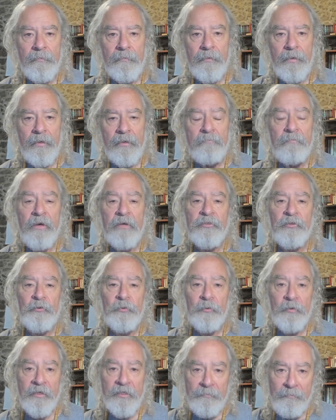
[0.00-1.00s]
I must
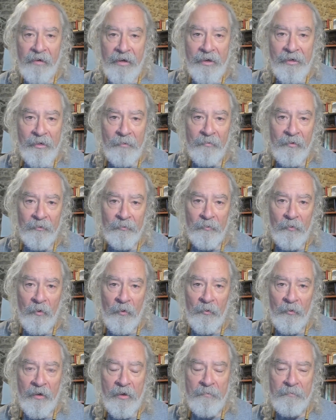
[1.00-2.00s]
explain about
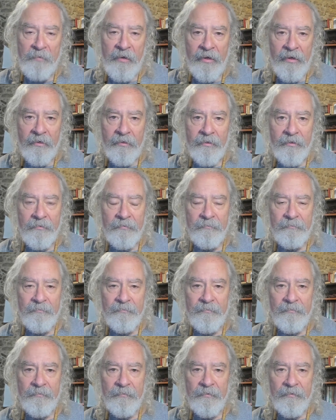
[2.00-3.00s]
our campaign,
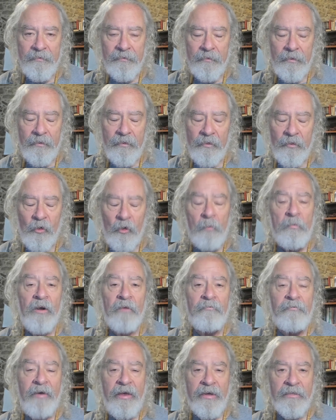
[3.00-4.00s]
Global
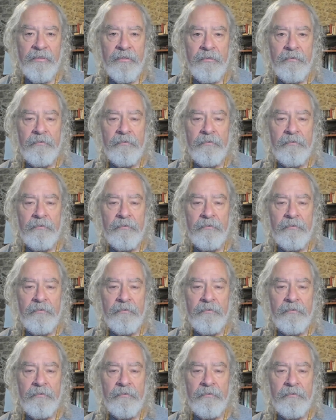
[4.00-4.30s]
Fast